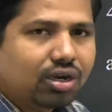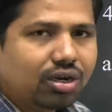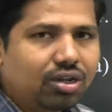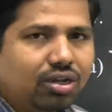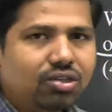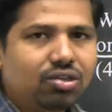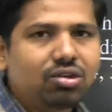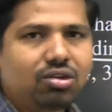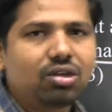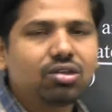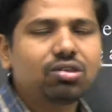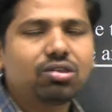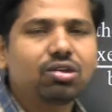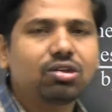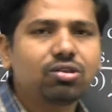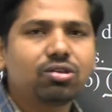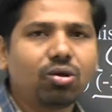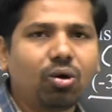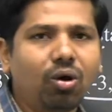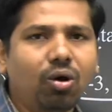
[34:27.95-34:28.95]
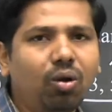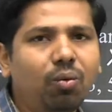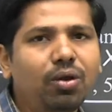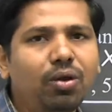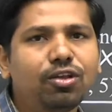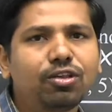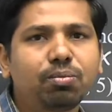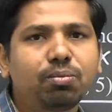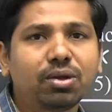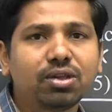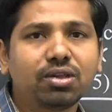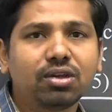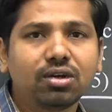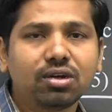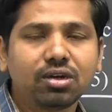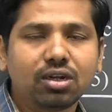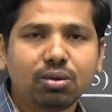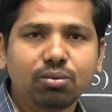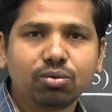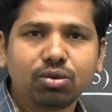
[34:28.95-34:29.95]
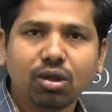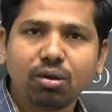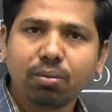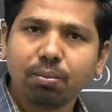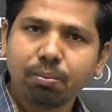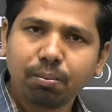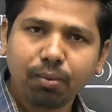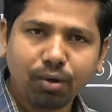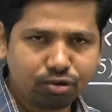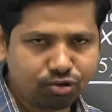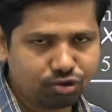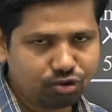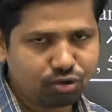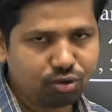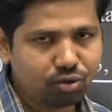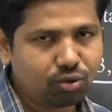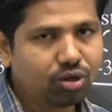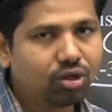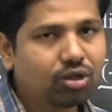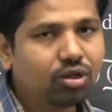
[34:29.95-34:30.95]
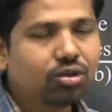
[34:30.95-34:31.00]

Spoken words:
distance is always measured in terms of positive.